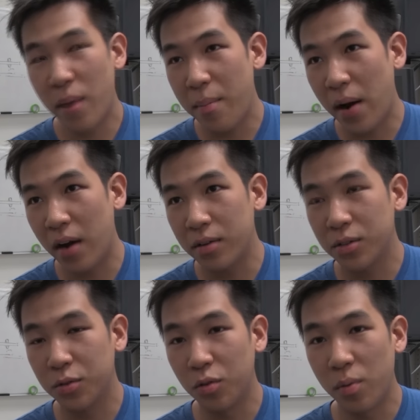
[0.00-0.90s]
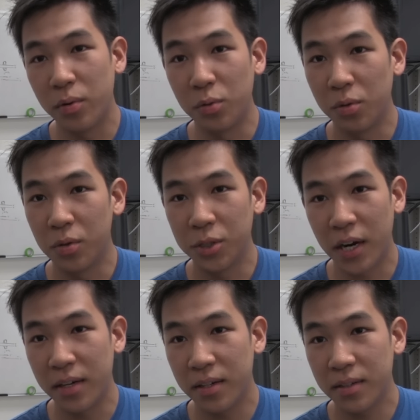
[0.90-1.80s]
of my parents grew up in rural
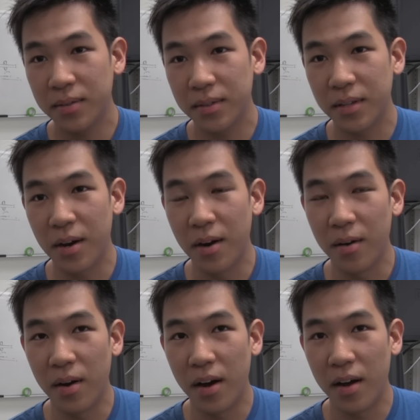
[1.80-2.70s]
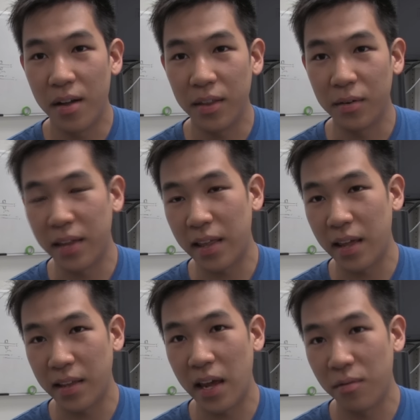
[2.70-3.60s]
China. So uh, you know
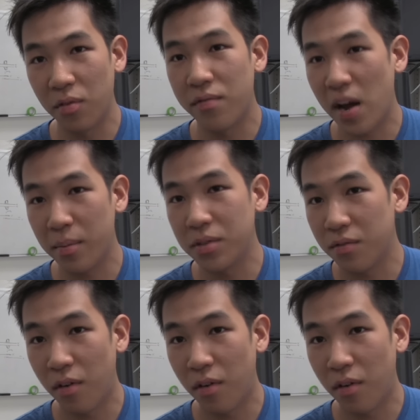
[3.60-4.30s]
they, they came from families of